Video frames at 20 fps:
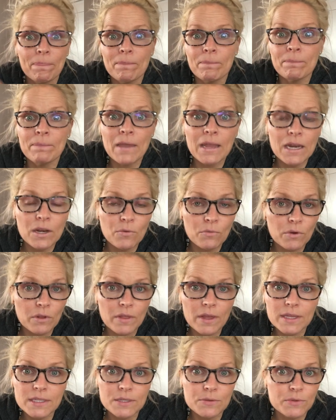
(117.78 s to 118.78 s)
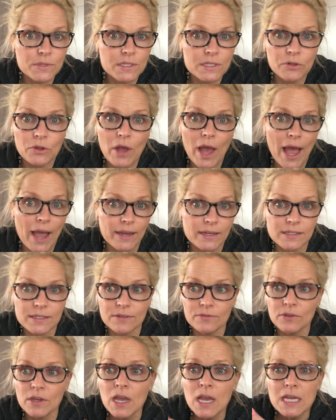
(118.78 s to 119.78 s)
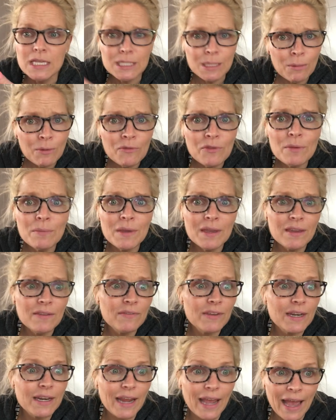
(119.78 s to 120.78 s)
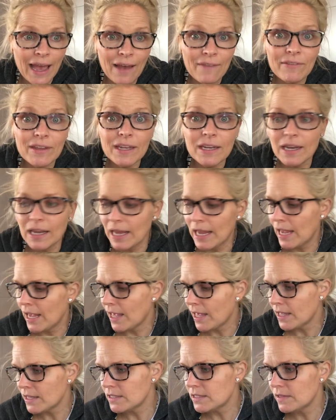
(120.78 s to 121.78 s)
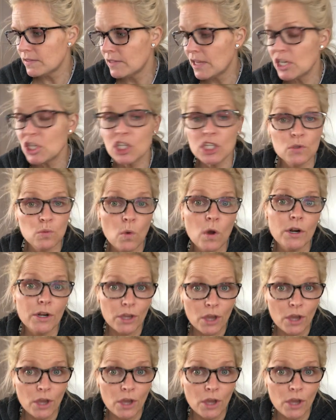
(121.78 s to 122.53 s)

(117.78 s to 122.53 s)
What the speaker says: they didn't realize it was still active. Some of them even have it and they just want a